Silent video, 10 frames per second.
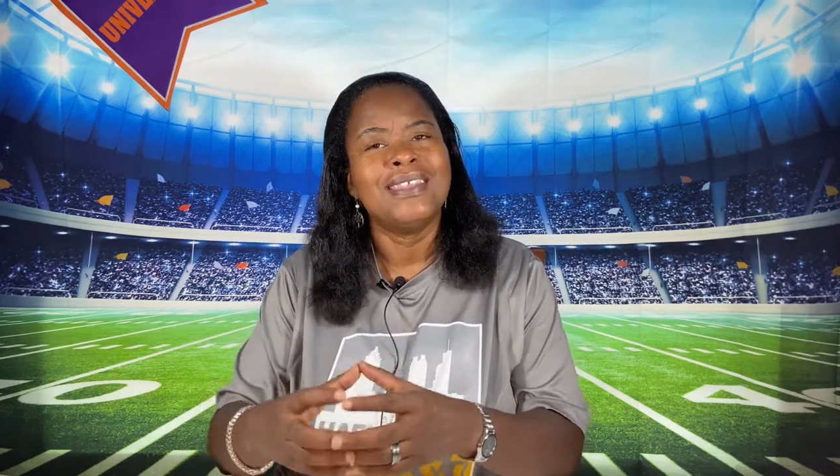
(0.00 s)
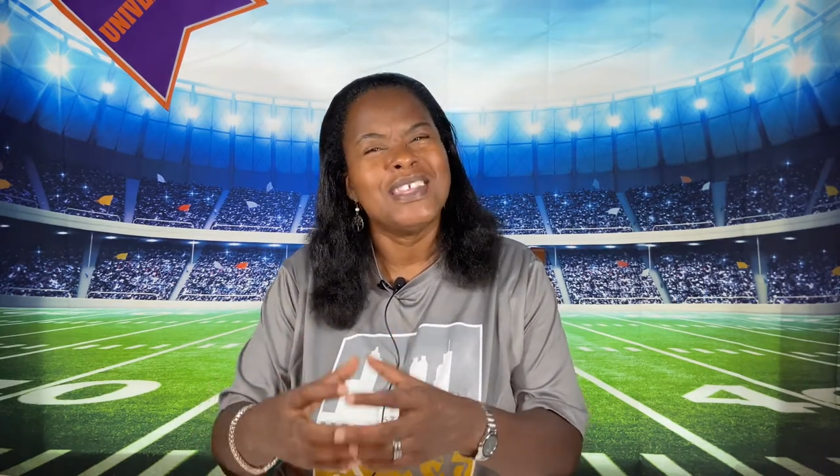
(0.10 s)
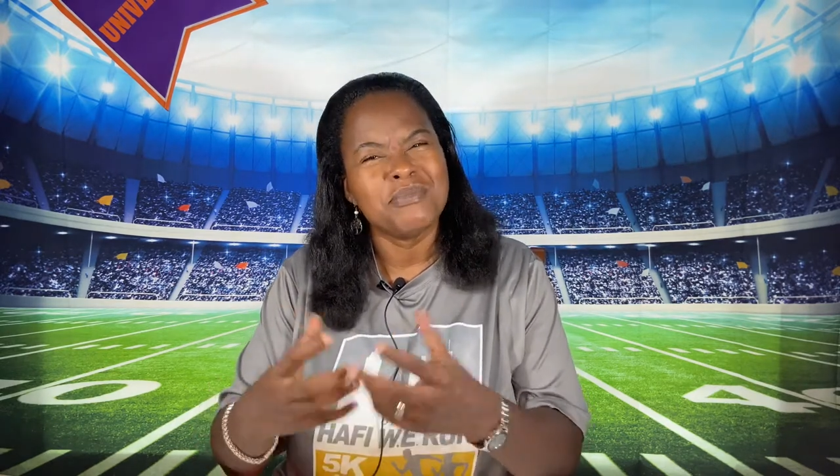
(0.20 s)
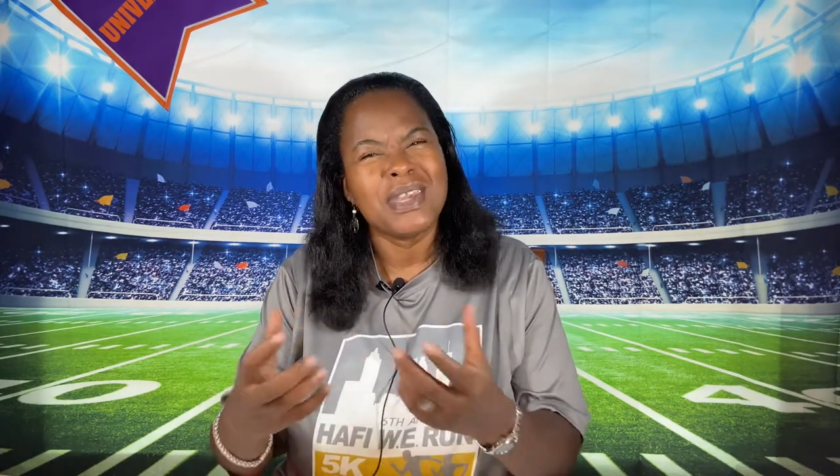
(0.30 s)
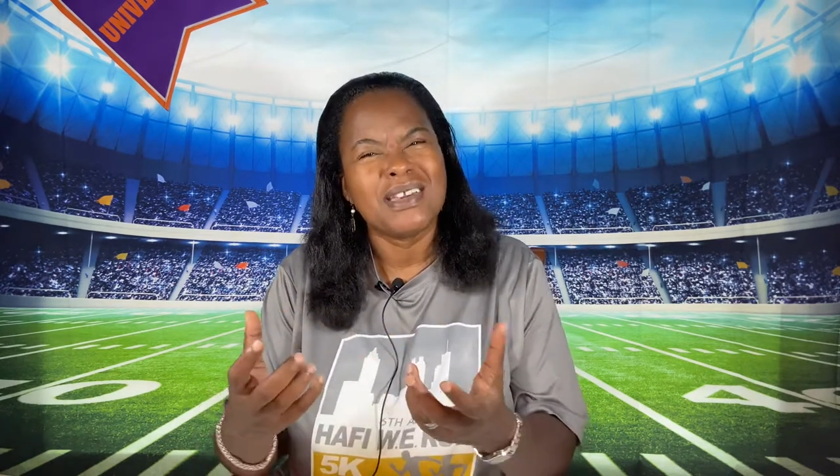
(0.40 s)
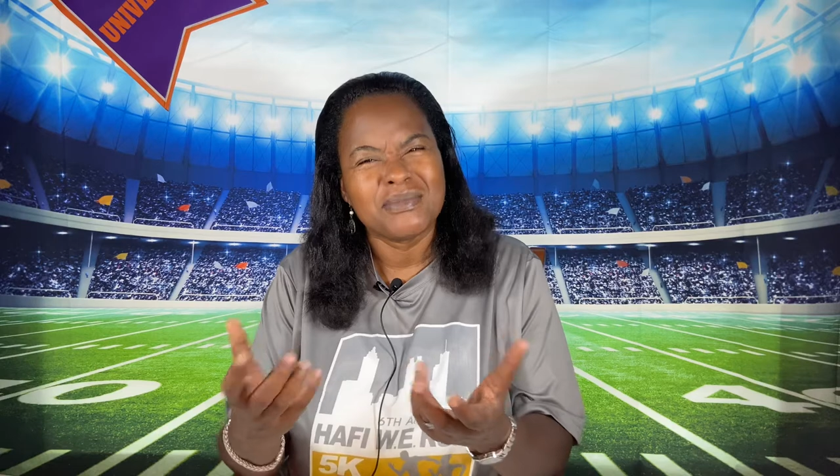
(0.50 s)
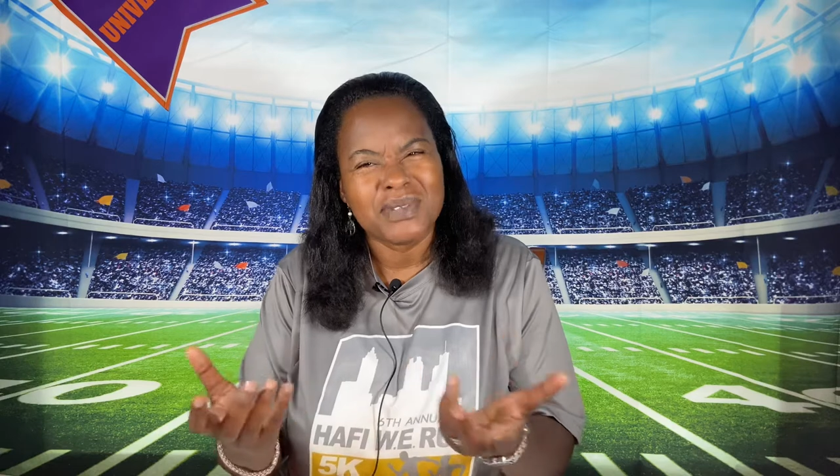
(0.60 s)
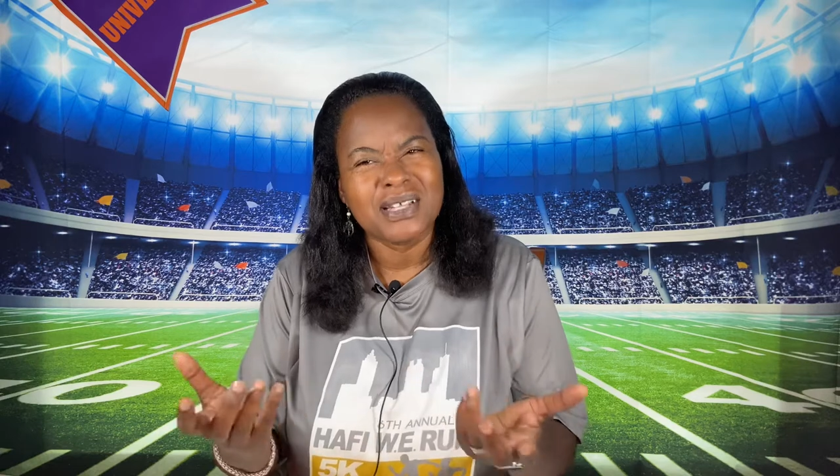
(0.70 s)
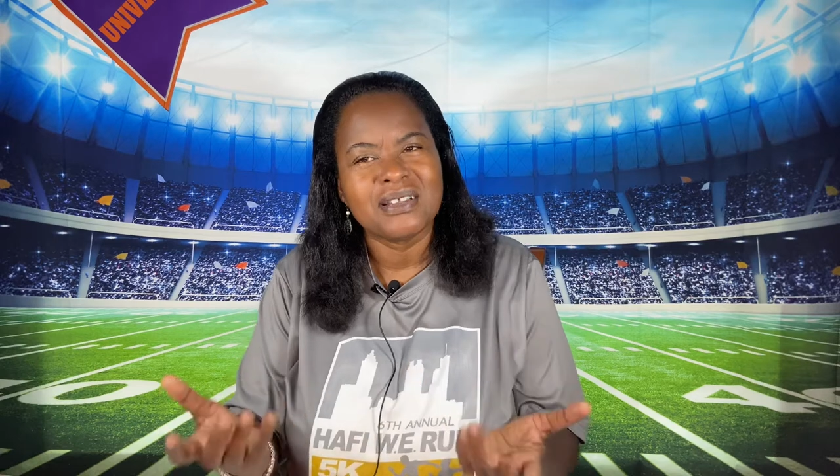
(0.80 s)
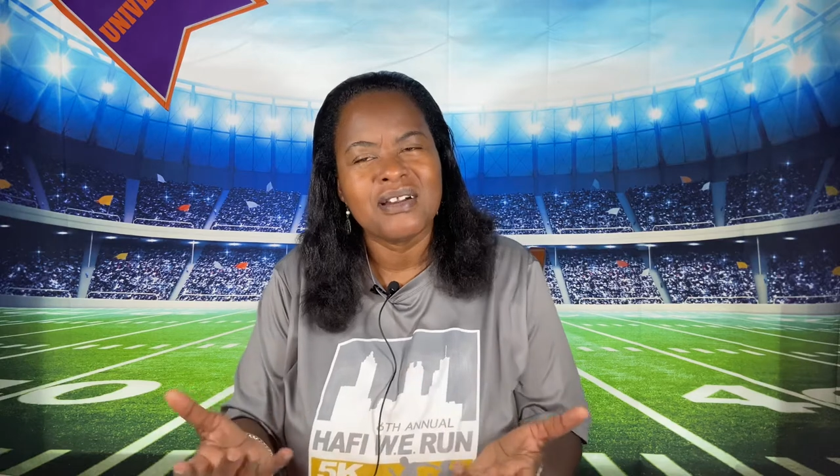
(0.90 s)
that make up
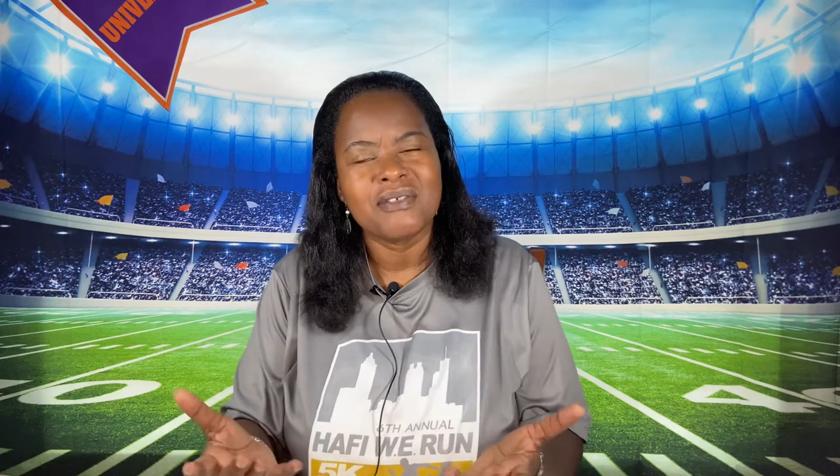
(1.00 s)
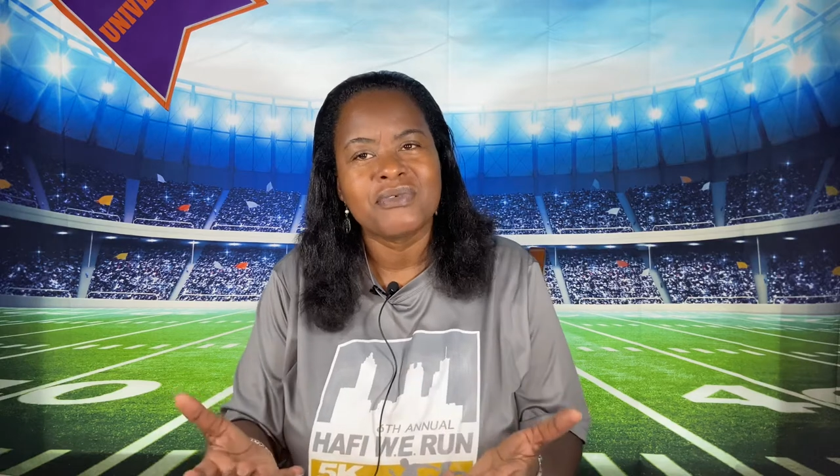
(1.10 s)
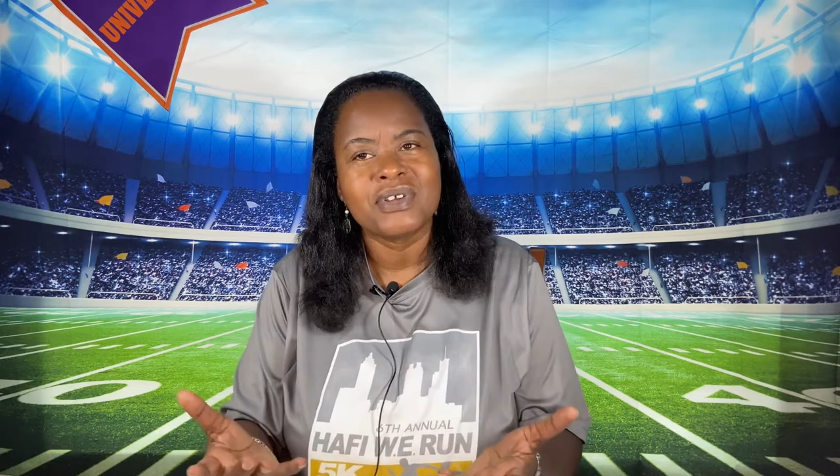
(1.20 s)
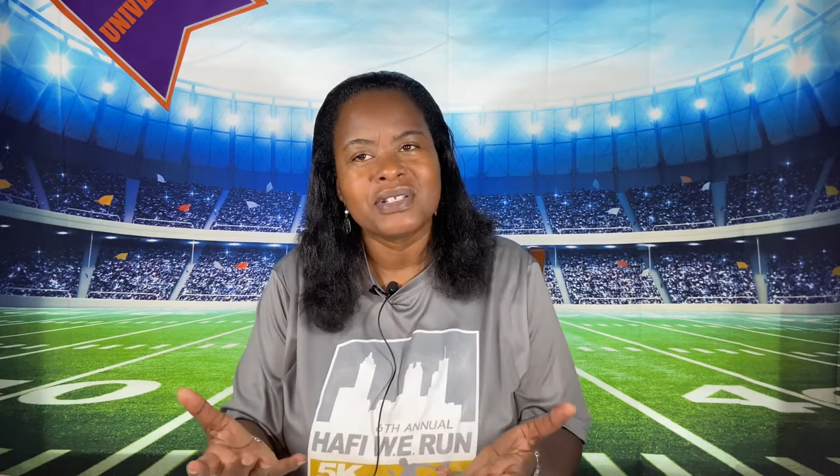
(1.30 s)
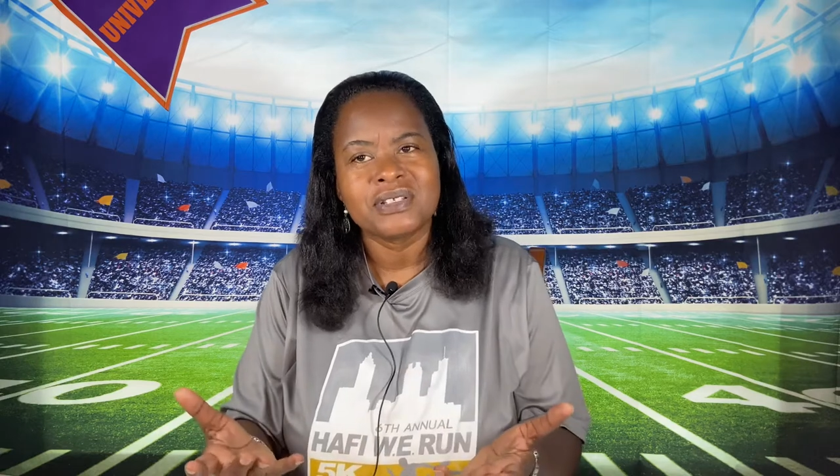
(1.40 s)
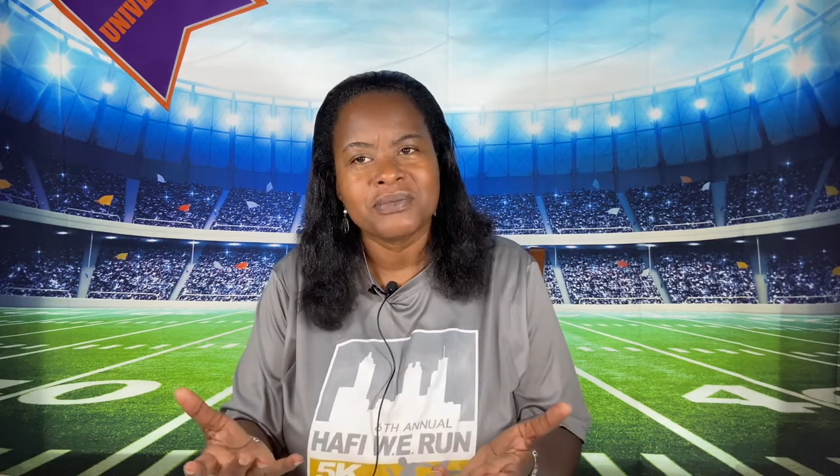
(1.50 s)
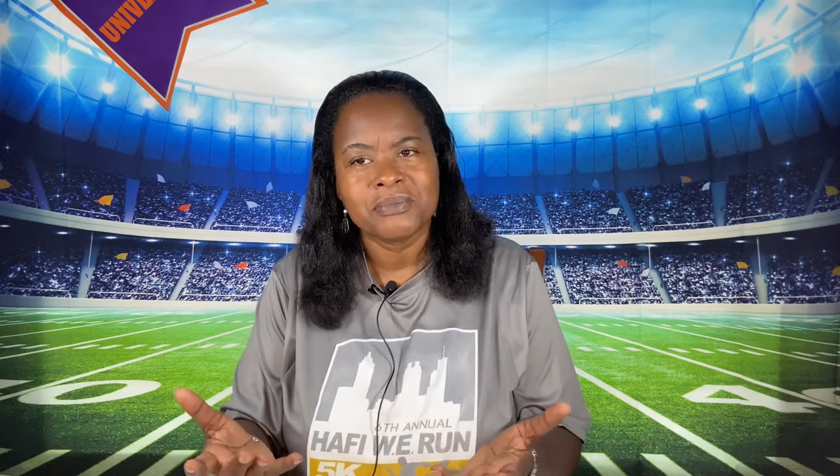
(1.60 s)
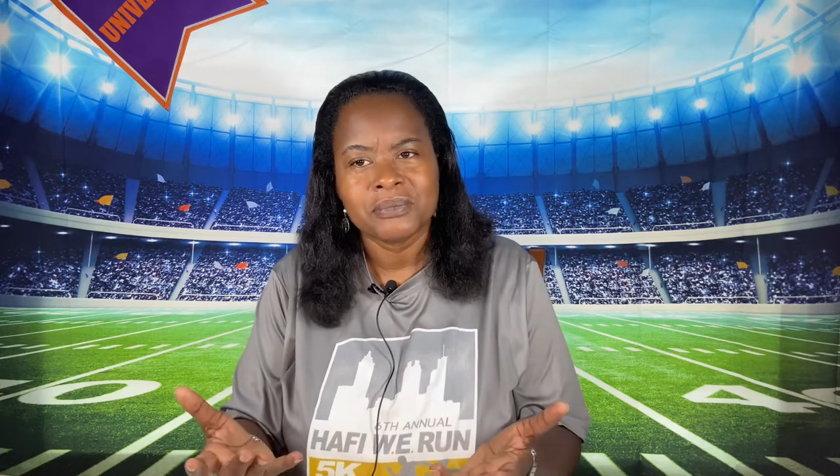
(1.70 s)
that conference.